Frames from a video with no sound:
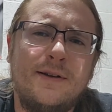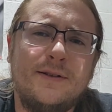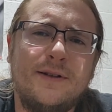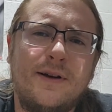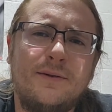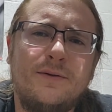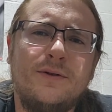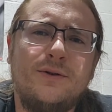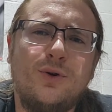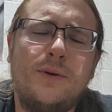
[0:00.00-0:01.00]
So
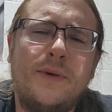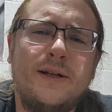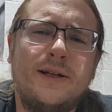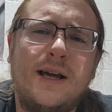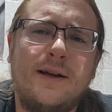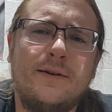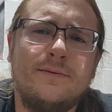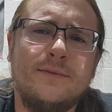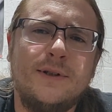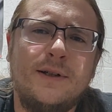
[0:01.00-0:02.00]
join me again
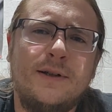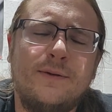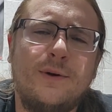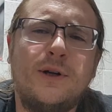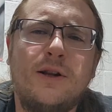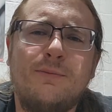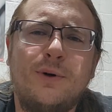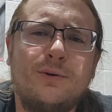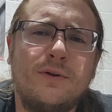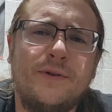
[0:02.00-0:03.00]
for another
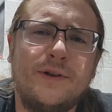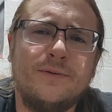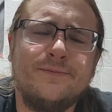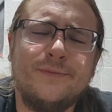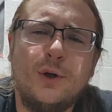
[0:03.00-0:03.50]
book review,